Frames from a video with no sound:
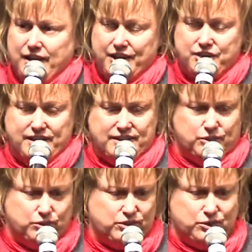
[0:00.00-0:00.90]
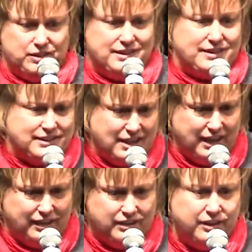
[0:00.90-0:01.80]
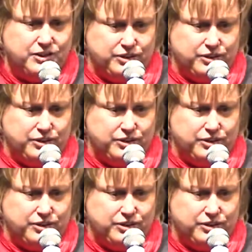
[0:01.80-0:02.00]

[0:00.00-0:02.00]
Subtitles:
Each of their schools couldn't sustain